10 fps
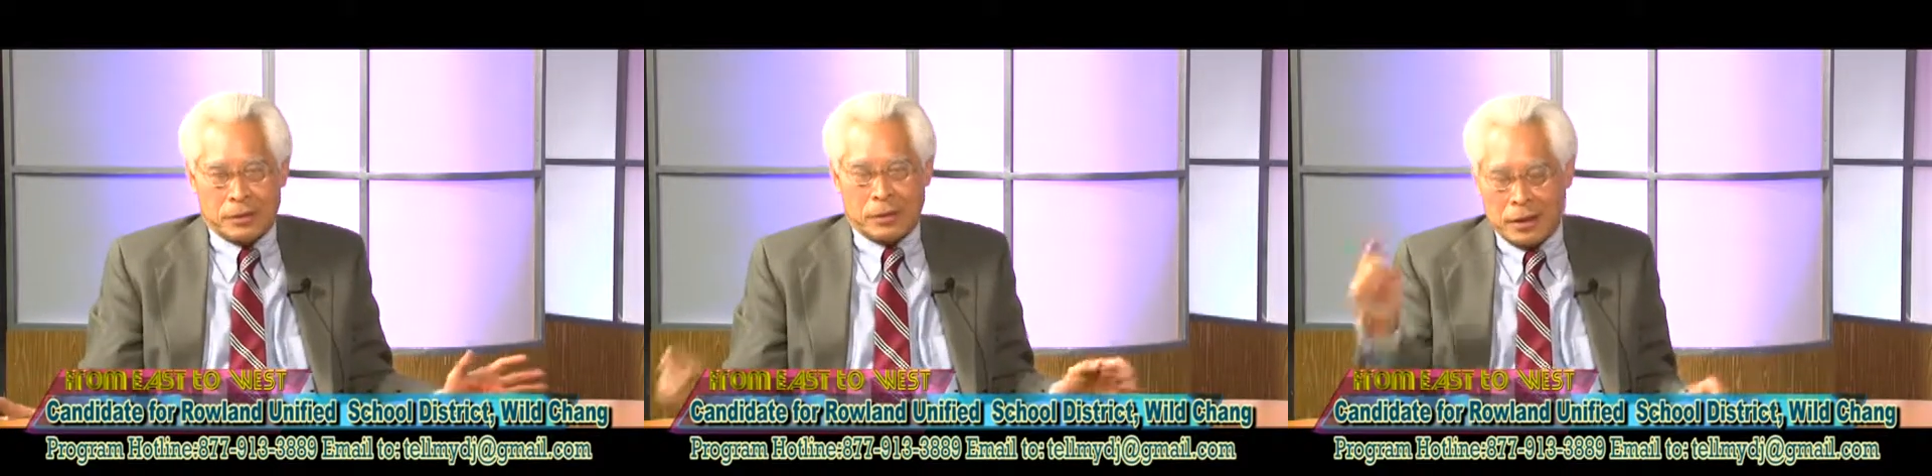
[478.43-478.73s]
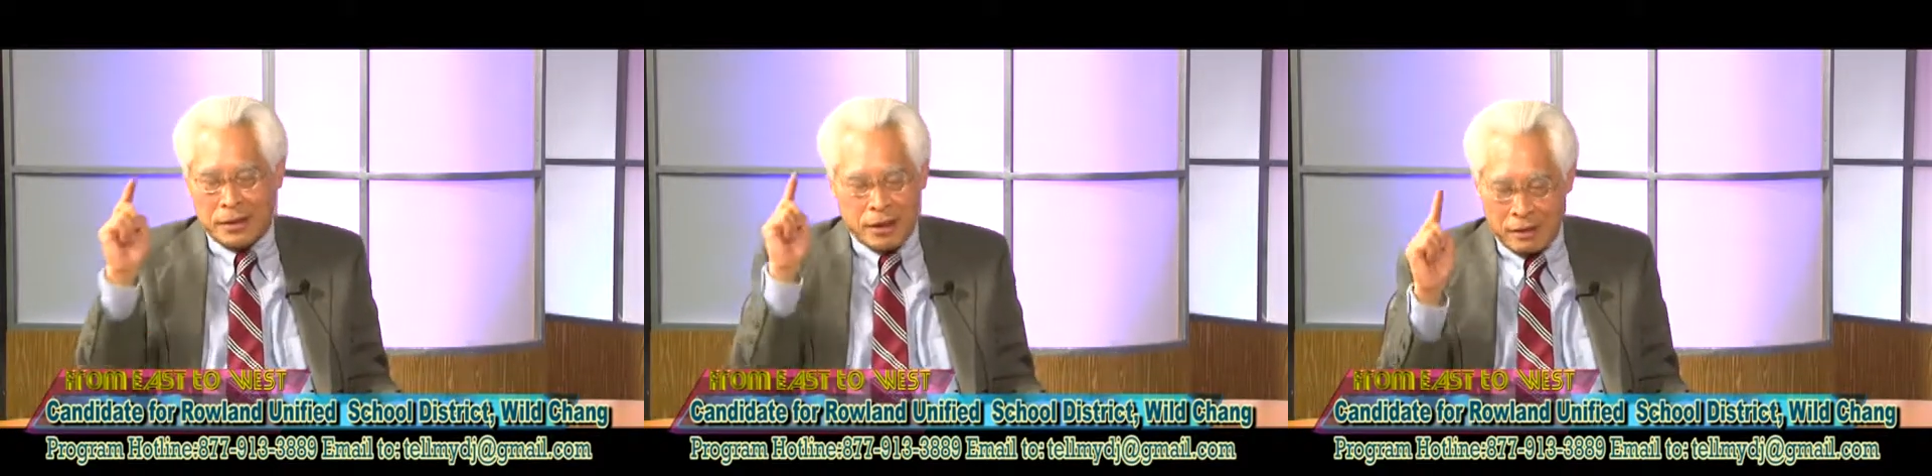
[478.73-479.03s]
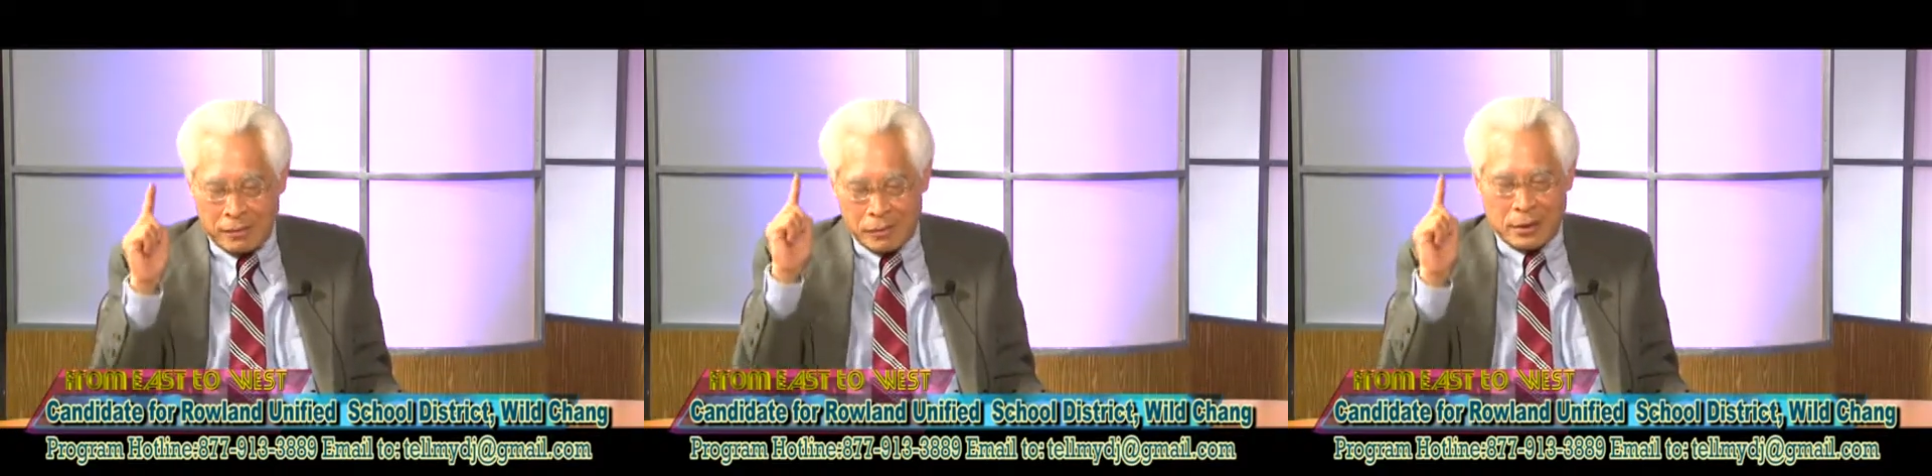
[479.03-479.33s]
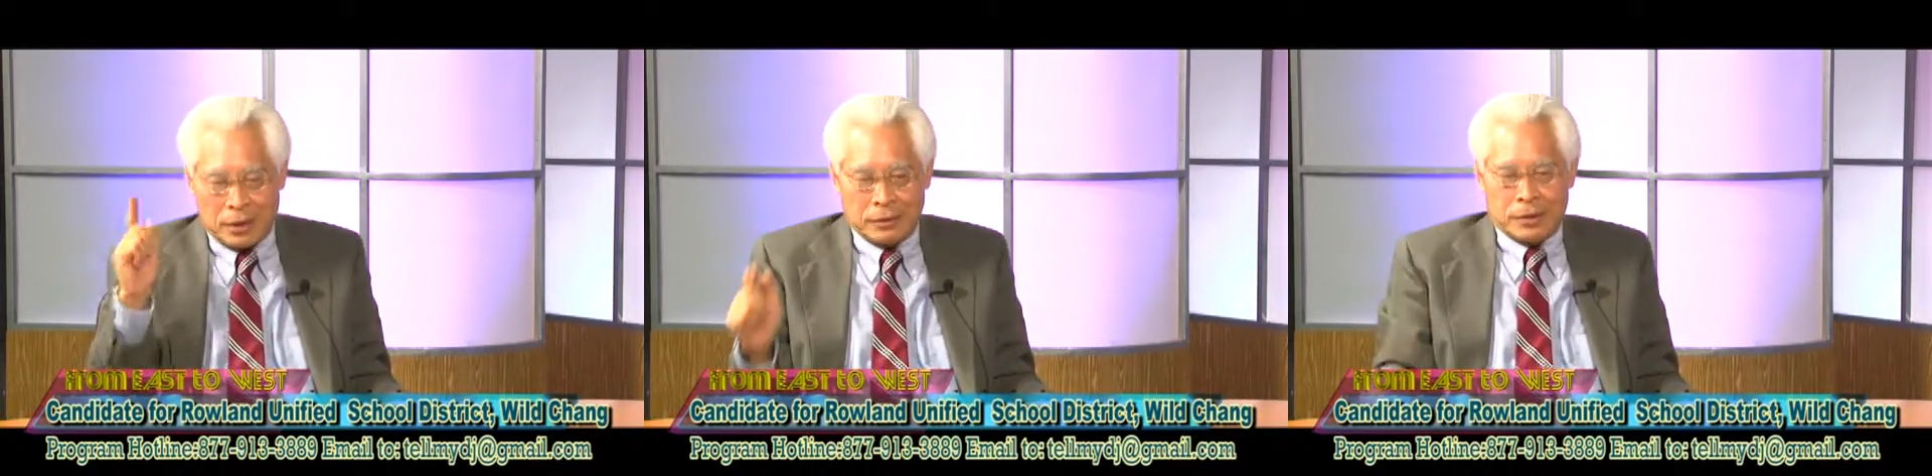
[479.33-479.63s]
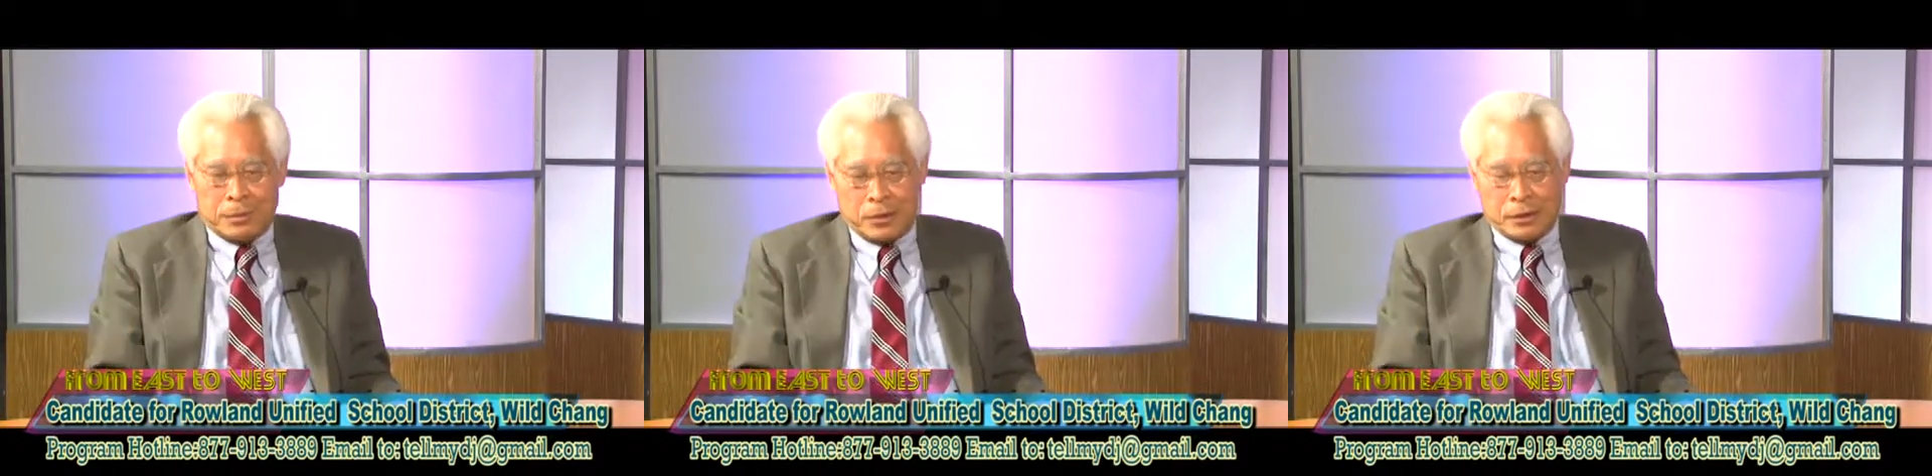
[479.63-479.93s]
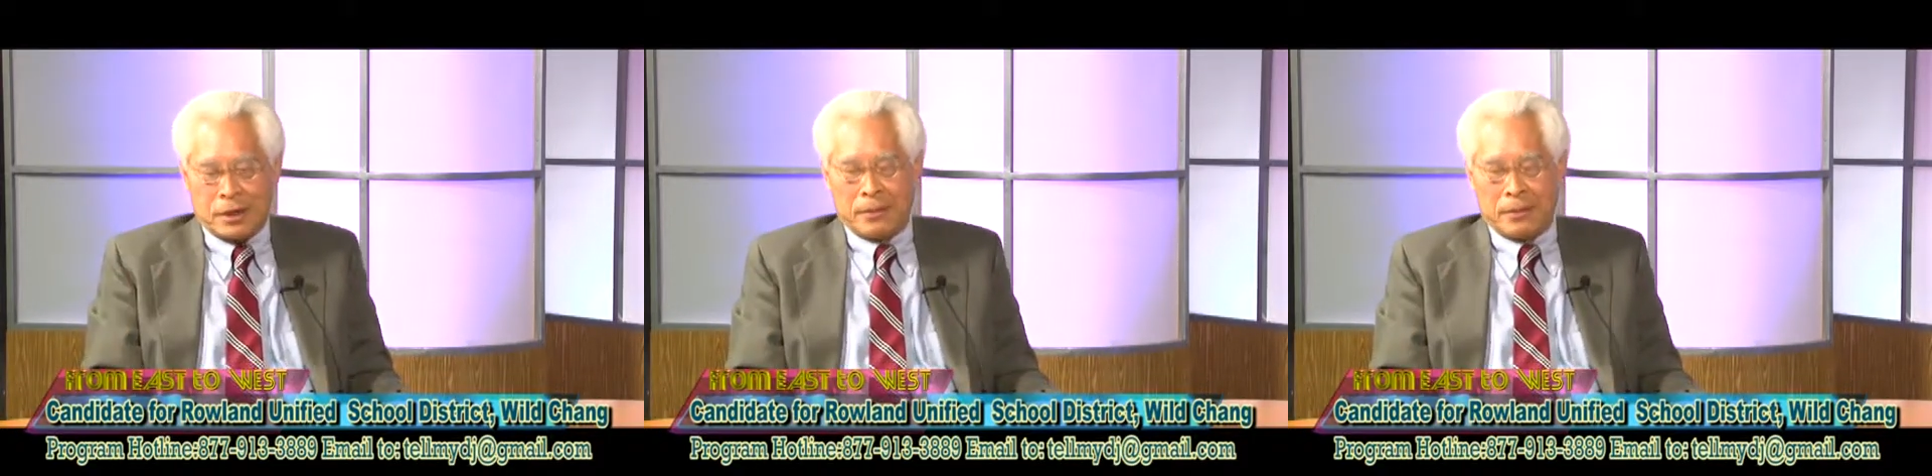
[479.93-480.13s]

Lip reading: or I never will allow this person to come